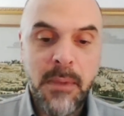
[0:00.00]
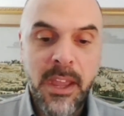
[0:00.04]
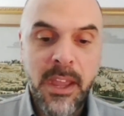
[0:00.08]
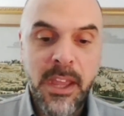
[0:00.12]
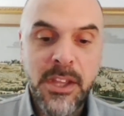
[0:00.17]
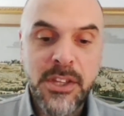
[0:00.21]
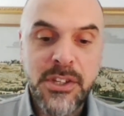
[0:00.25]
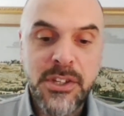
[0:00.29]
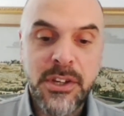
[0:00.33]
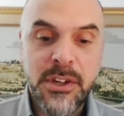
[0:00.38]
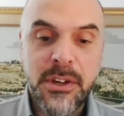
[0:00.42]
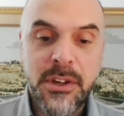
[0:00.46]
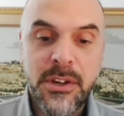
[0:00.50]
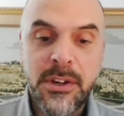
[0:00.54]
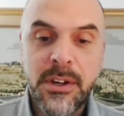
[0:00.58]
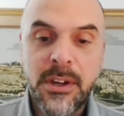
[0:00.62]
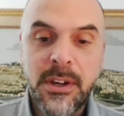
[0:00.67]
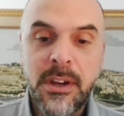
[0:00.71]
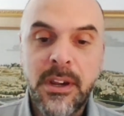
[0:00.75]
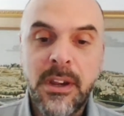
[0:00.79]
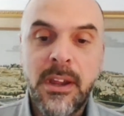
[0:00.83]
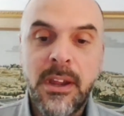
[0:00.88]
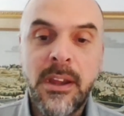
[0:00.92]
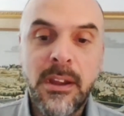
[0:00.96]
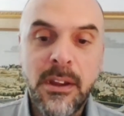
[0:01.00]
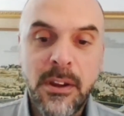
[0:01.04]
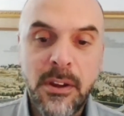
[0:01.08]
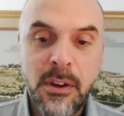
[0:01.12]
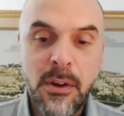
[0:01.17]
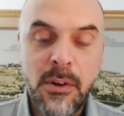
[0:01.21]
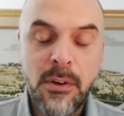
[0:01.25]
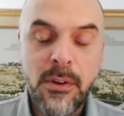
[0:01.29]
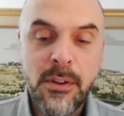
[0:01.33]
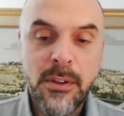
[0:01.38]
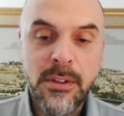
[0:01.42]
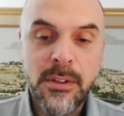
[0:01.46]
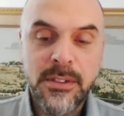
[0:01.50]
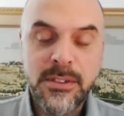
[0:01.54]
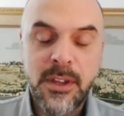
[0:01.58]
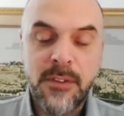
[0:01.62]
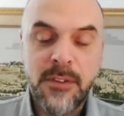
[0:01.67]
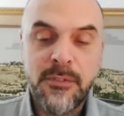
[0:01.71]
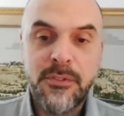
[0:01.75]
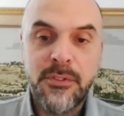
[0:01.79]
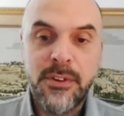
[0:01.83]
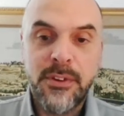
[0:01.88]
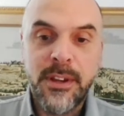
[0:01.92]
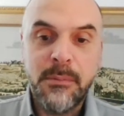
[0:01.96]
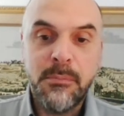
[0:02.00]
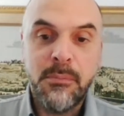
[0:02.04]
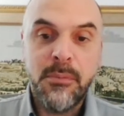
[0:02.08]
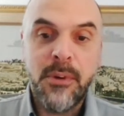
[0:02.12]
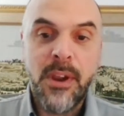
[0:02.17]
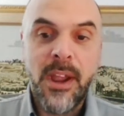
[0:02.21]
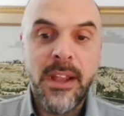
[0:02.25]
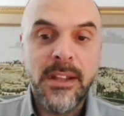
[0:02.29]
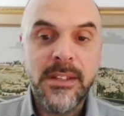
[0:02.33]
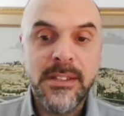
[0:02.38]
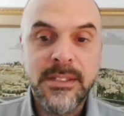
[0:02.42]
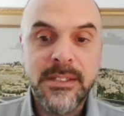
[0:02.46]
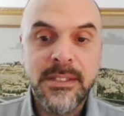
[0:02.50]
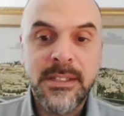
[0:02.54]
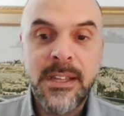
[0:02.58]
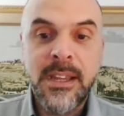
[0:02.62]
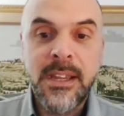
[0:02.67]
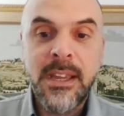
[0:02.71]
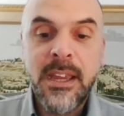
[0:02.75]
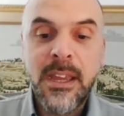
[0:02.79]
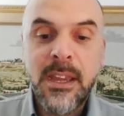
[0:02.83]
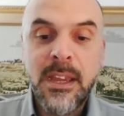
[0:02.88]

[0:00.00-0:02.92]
major soft drink brands.